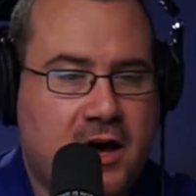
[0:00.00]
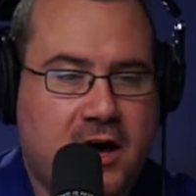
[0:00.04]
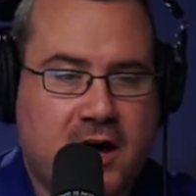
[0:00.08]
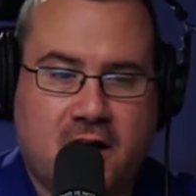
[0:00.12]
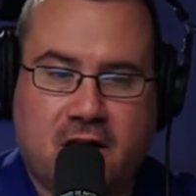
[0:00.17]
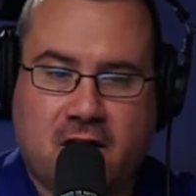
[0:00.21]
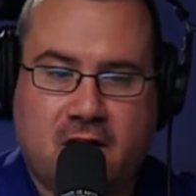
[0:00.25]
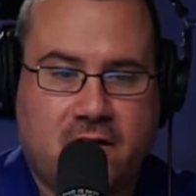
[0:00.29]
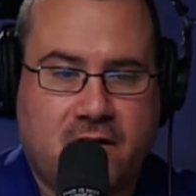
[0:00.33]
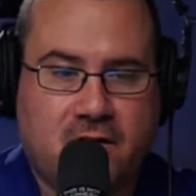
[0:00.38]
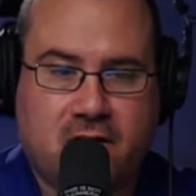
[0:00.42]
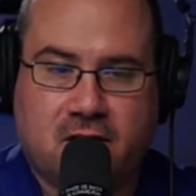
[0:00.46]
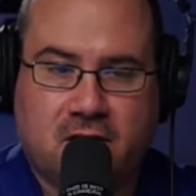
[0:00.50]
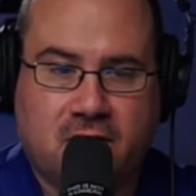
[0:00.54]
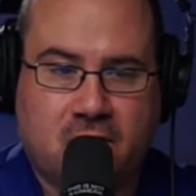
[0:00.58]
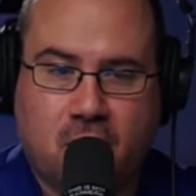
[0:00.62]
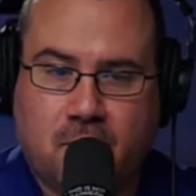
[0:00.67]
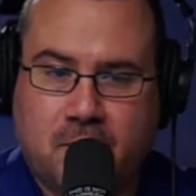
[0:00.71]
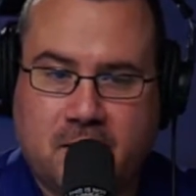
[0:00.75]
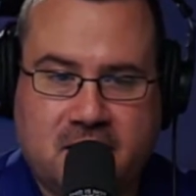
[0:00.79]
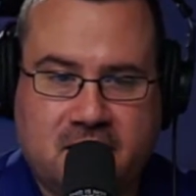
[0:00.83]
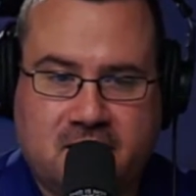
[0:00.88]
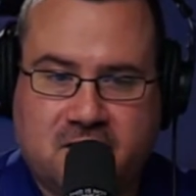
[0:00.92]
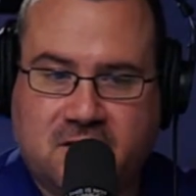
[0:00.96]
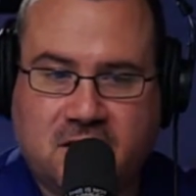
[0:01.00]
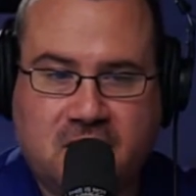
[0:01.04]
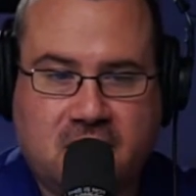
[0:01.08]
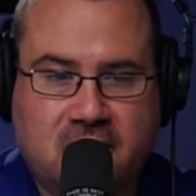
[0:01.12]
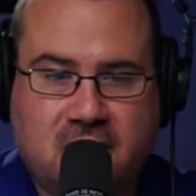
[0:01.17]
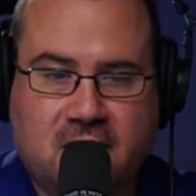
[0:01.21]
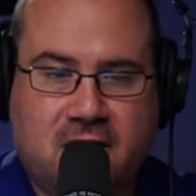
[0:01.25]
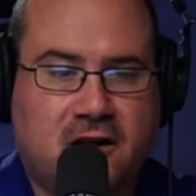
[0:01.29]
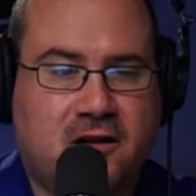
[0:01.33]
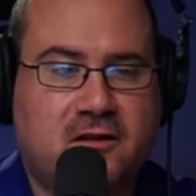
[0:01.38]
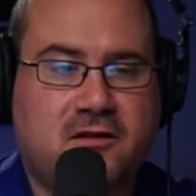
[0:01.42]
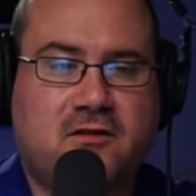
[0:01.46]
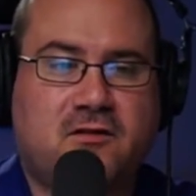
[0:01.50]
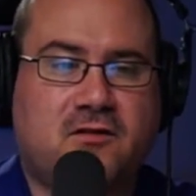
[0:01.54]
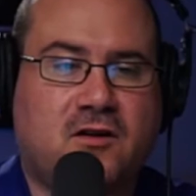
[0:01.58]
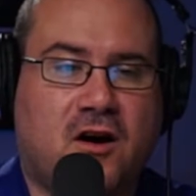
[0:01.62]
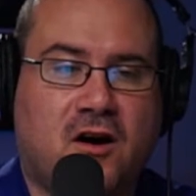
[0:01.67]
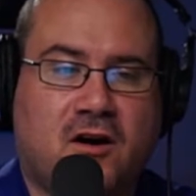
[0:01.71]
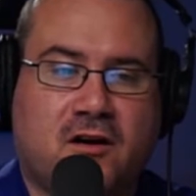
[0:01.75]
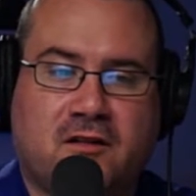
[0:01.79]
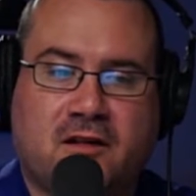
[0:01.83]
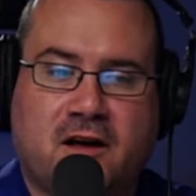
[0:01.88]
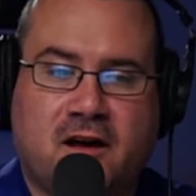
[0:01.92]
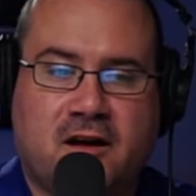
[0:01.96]
It, right. Nobody's seen it on the
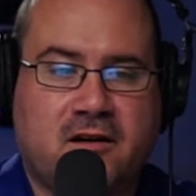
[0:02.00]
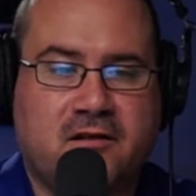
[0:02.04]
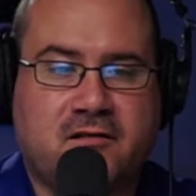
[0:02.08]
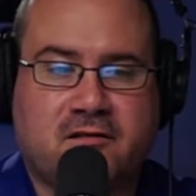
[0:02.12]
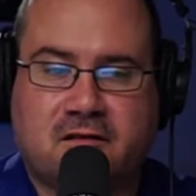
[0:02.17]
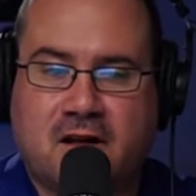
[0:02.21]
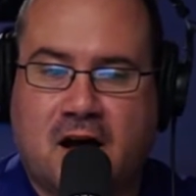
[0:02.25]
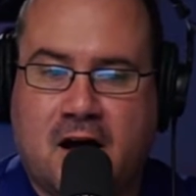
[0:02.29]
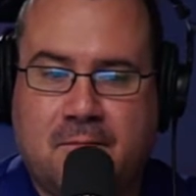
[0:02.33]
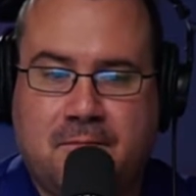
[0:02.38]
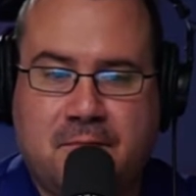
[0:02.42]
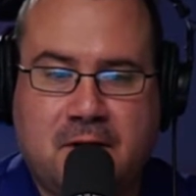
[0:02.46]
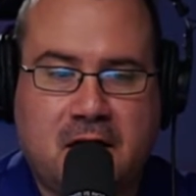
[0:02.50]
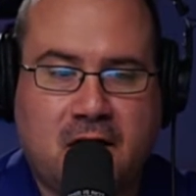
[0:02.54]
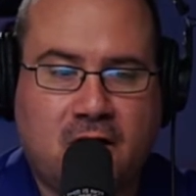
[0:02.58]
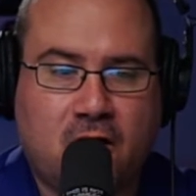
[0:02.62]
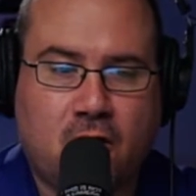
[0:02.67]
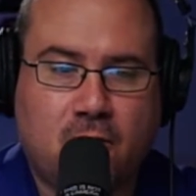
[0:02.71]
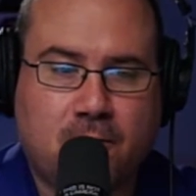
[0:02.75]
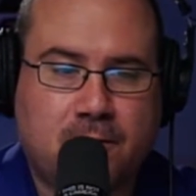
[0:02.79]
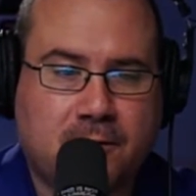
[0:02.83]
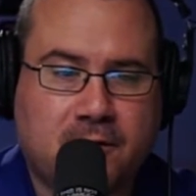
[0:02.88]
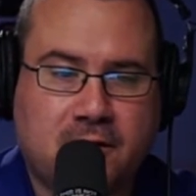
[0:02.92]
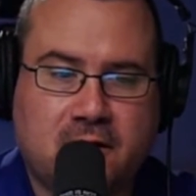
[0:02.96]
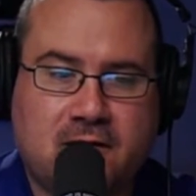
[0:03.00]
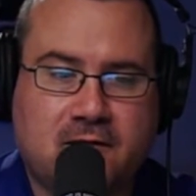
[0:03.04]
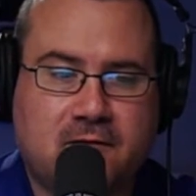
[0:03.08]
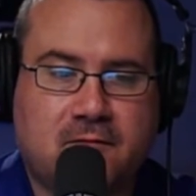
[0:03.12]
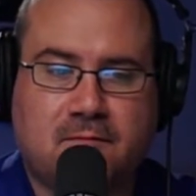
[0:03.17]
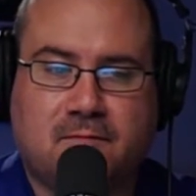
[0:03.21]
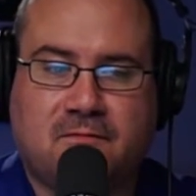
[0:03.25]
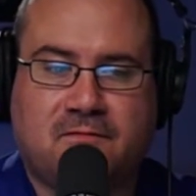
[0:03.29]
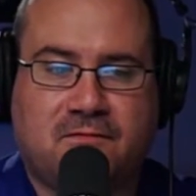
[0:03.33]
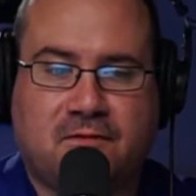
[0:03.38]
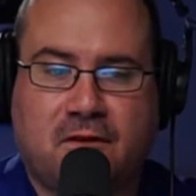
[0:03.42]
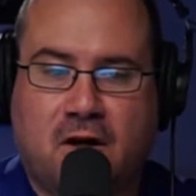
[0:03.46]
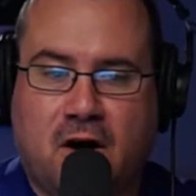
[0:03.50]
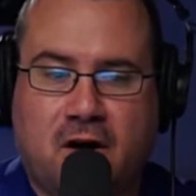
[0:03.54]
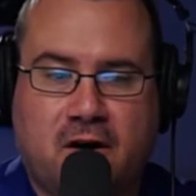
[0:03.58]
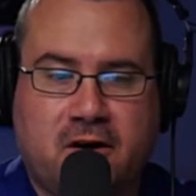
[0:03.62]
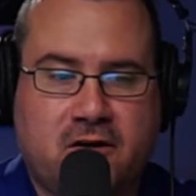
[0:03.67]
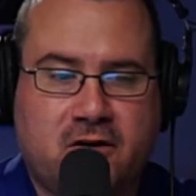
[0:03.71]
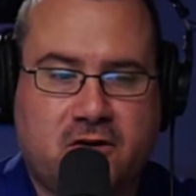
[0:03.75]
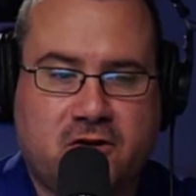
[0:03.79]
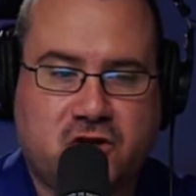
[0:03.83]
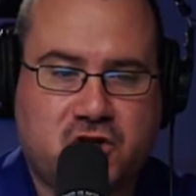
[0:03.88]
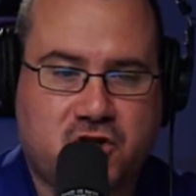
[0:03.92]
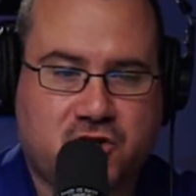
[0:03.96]
dark net. It's not being openly
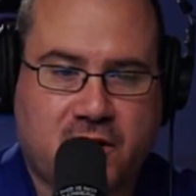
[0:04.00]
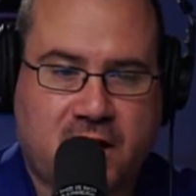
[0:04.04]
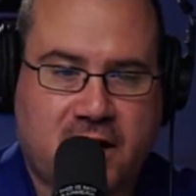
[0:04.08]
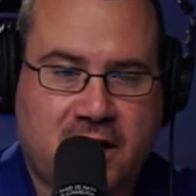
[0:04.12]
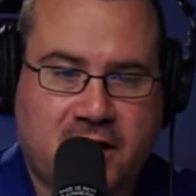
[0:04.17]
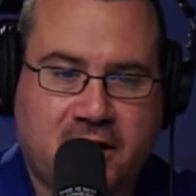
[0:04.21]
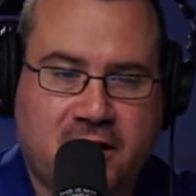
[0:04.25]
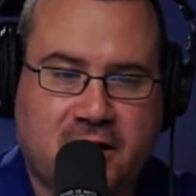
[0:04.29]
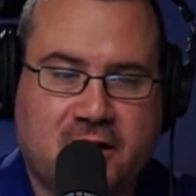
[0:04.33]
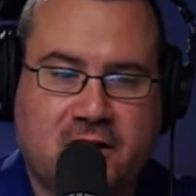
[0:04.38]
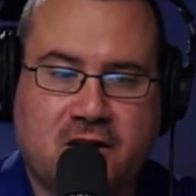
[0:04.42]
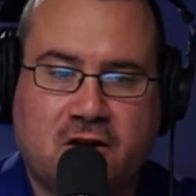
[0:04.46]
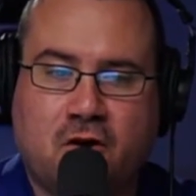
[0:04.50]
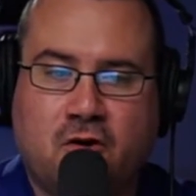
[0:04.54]
flaunted or traded.